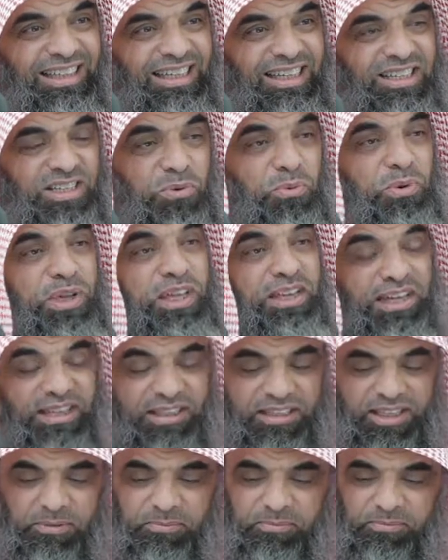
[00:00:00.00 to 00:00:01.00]
is
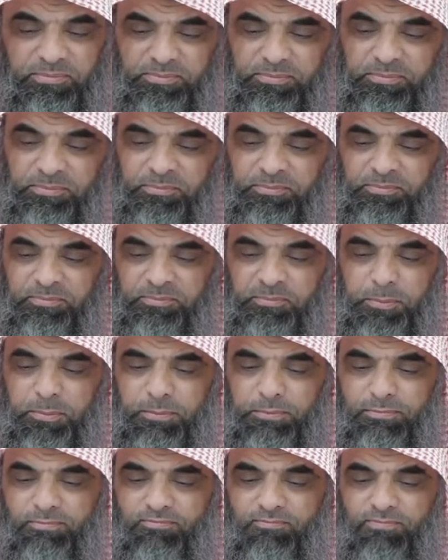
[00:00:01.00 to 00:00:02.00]
awaiting them.
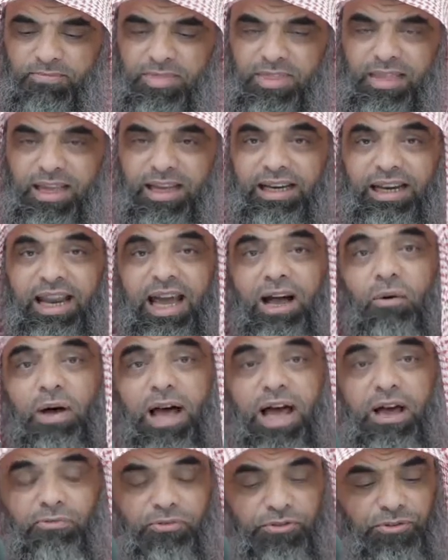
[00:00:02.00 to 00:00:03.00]
Now,
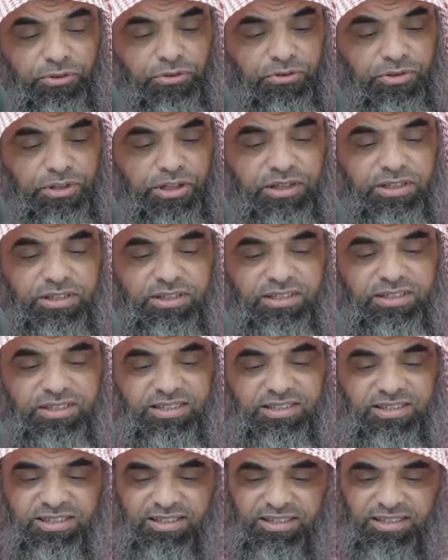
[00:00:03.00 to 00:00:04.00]
after
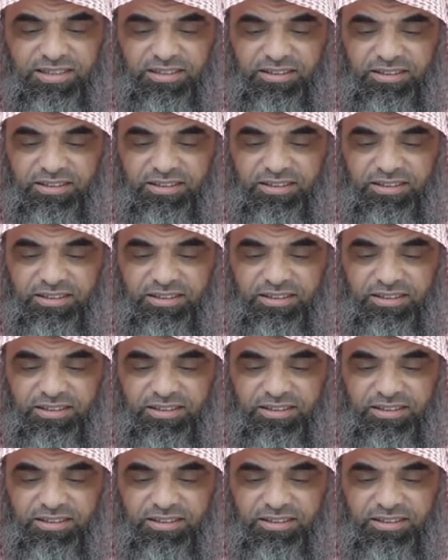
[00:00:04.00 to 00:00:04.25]
these